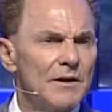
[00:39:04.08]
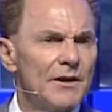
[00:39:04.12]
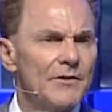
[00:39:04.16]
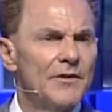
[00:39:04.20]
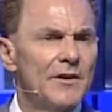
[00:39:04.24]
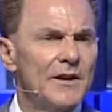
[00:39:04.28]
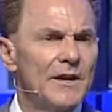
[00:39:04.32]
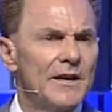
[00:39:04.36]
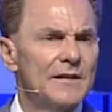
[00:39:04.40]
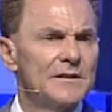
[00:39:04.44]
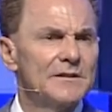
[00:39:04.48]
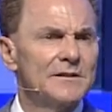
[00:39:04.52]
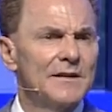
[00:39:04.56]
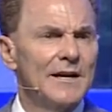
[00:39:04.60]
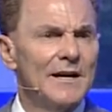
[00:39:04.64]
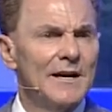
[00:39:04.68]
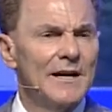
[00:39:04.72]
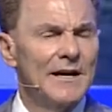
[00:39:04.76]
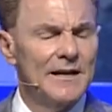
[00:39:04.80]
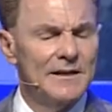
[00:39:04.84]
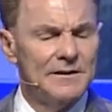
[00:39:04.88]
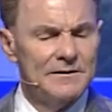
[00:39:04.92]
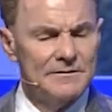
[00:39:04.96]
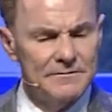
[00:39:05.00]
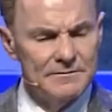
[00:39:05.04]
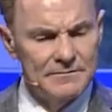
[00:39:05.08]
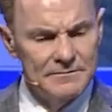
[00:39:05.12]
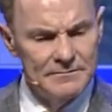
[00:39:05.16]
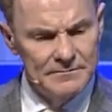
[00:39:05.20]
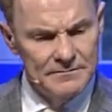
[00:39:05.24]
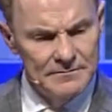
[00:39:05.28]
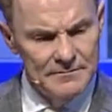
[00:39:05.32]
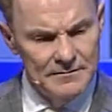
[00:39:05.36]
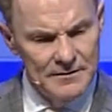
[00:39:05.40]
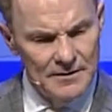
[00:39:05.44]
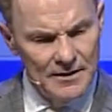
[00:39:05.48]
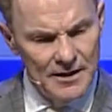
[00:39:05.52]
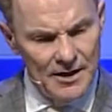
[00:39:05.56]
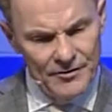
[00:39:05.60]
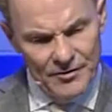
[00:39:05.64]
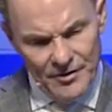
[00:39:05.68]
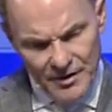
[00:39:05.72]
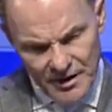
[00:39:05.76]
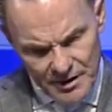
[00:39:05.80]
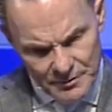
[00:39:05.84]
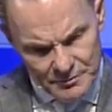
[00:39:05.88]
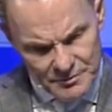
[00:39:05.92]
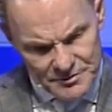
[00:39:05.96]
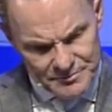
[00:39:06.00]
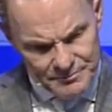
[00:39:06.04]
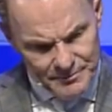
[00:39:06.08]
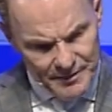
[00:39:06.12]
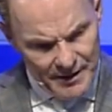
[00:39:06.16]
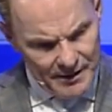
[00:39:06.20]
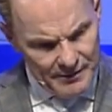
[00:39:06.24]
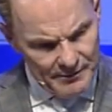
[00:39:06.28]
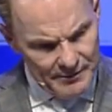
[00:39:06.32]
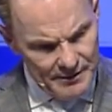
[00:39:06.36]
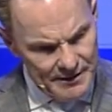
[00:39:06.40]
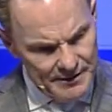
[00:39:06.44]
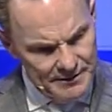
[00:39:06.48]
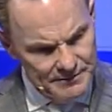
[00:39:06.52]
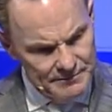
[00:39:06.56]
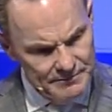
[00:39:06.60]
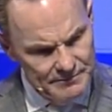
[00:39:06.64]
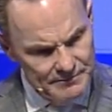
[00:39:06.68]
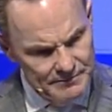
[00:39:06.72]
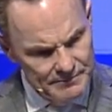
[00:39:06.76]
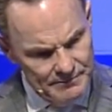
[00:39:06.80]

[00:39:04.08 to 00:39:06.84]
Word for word: and then he died and then he was buried,